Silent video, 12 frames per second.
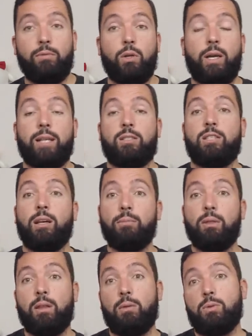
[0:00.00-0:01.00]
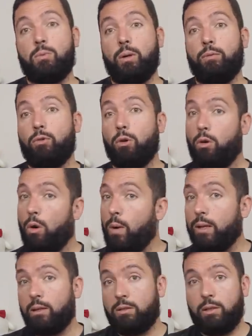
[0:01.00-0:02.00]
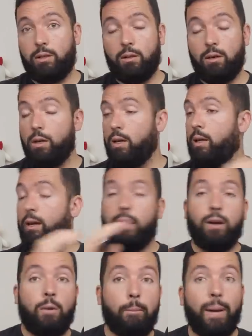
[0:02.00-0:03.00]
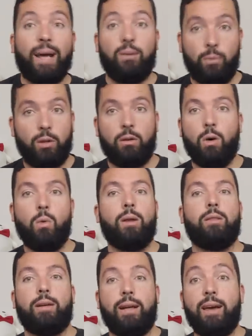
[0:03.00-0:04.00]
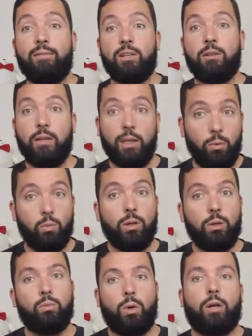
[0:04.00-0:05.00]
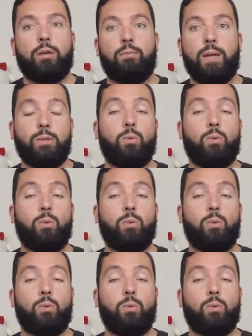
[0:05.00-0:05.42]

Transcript: But if you get something that was written for Go 1.0 and compile it with Go 1.11, it will work.